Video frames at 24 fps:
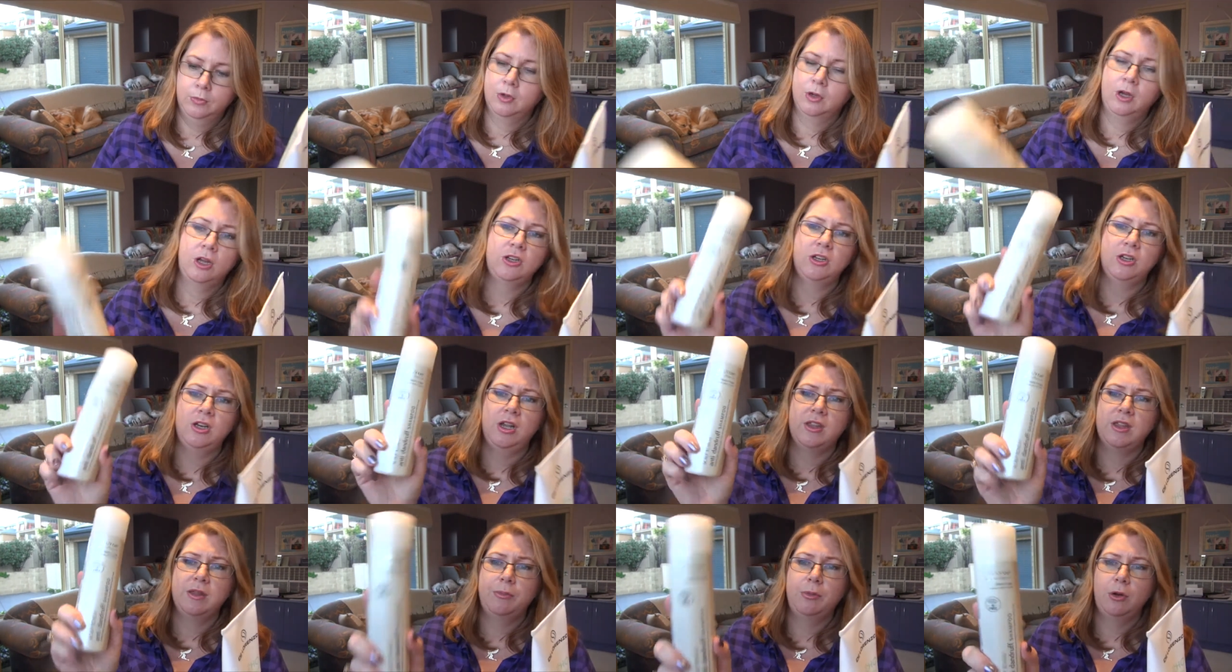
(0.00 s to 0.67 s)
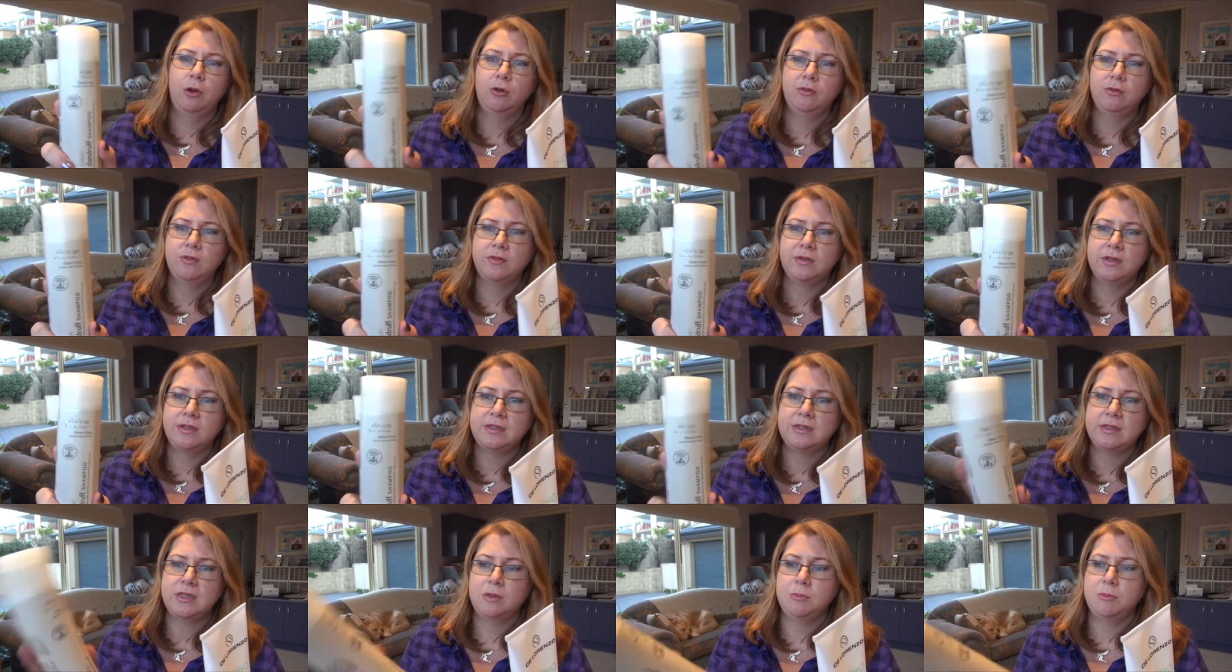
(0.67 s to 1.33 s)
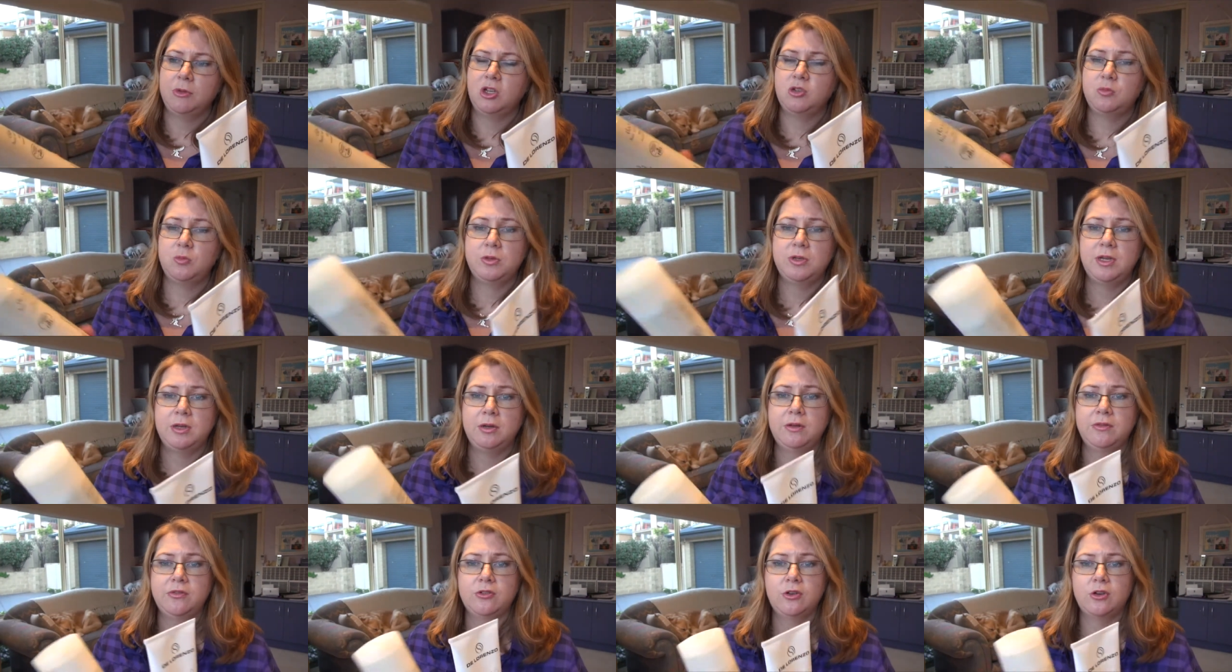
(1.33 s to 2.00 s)
I don't like the bottles of these so much, but
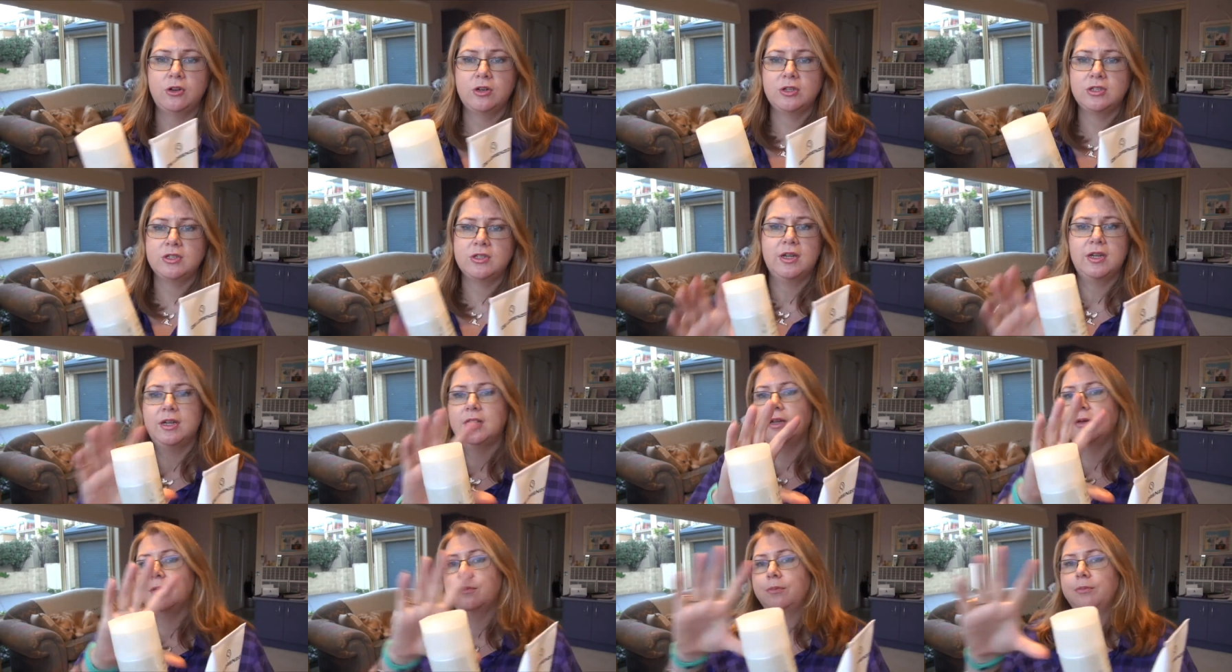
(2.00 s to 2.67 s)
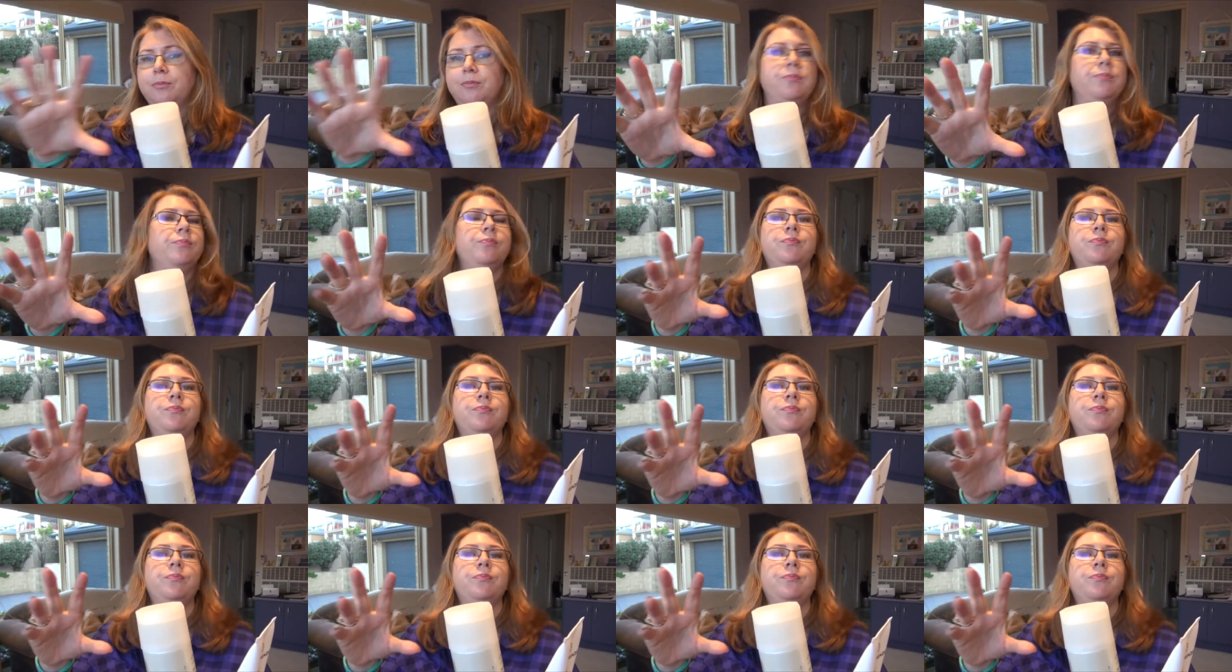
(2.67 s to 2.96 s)
now I've got um,